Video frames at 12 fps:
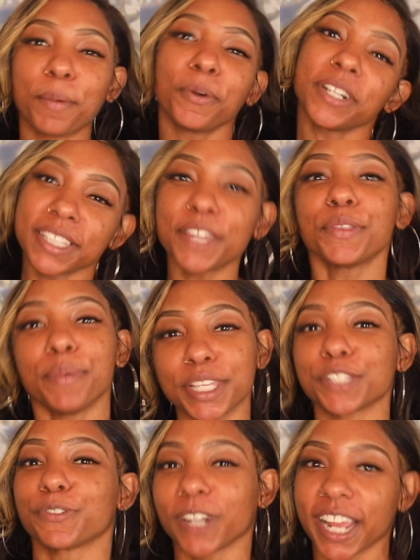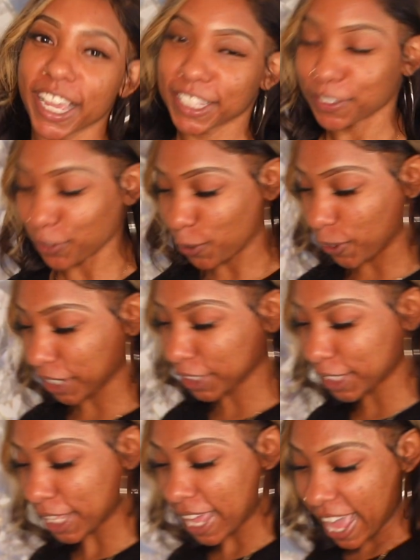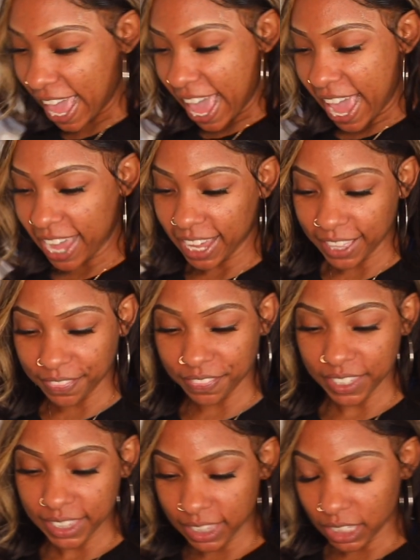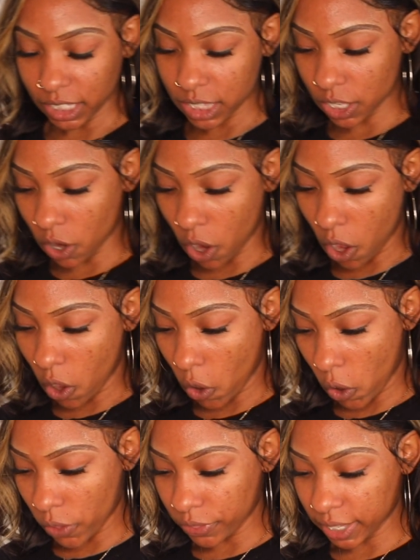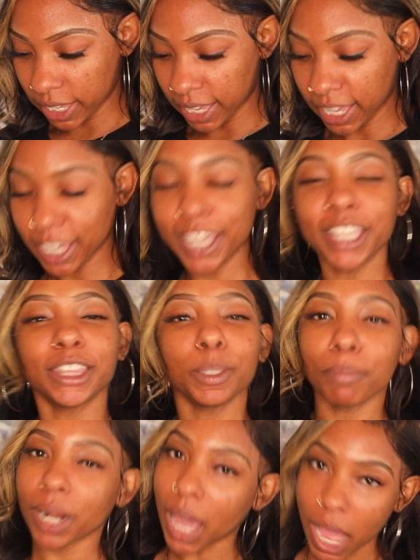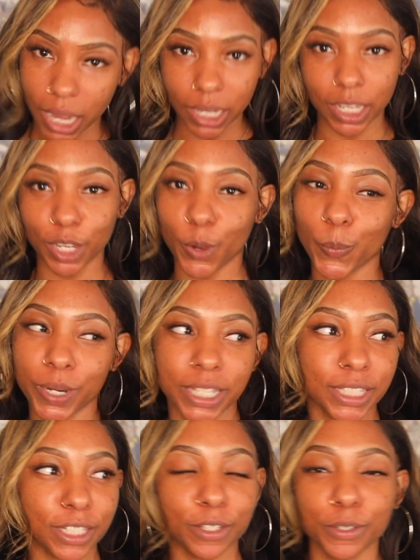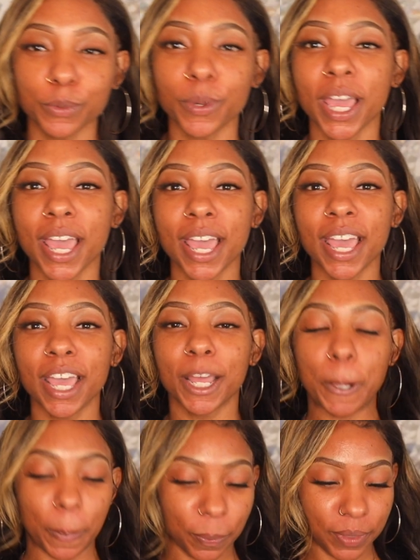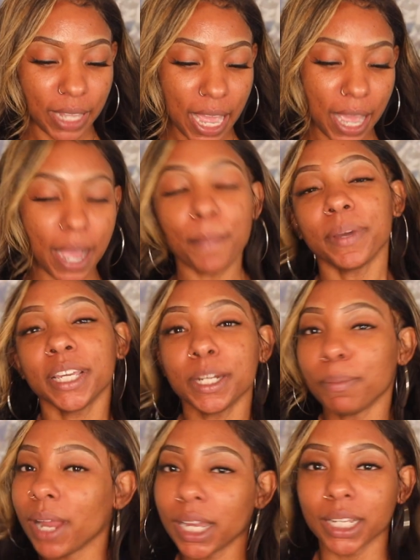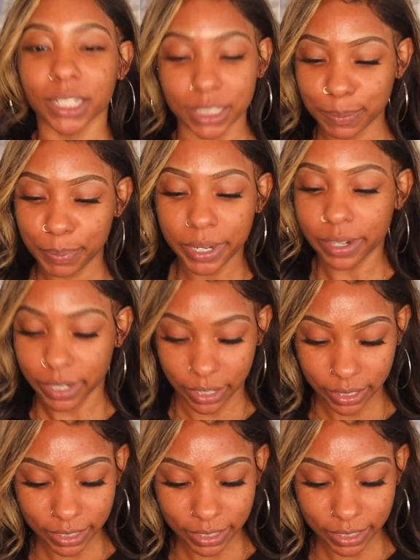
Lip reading: I'm going to say the best for last, of course. And this is called the Hit the Block. When I tell you, I'm going to hit the block in this, period.